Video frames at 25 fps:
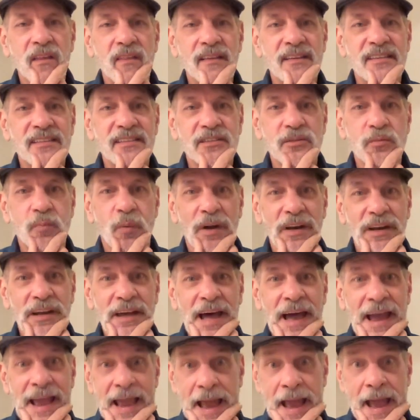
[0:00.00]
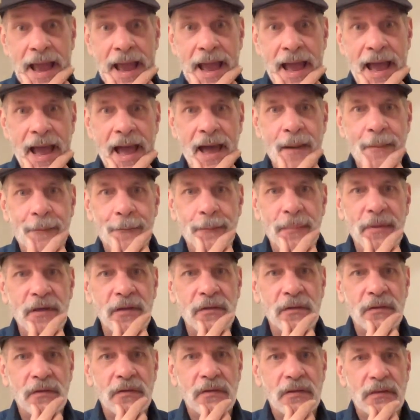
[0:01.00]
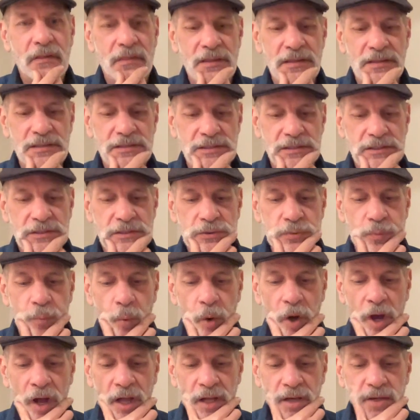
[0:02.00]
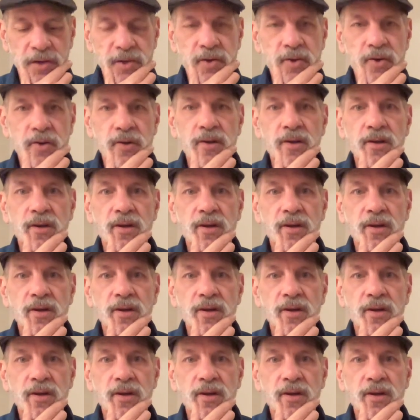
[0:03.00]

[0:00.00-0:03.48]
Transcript: This is what I am. This is what,